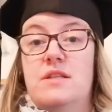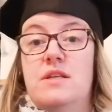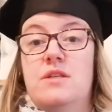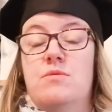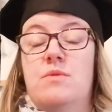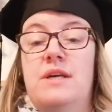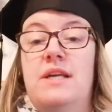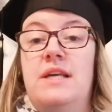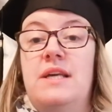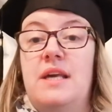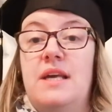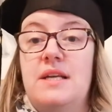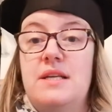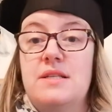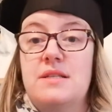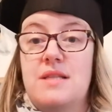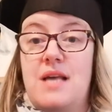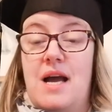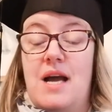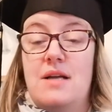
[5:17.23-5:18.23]
this week
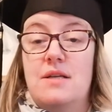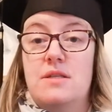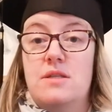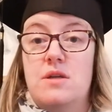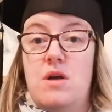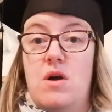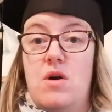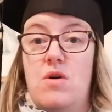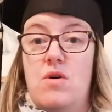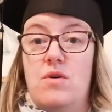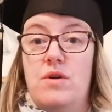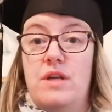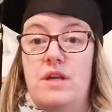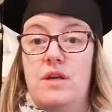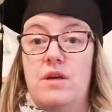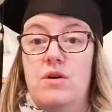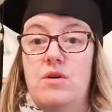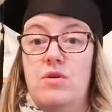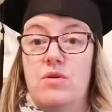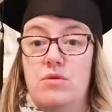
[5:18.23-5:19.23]
is that
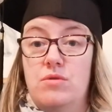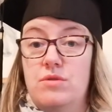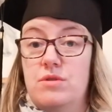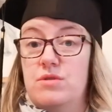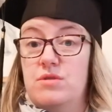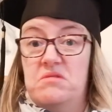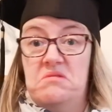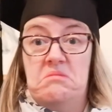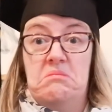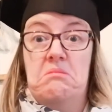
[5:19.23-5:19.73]
I could,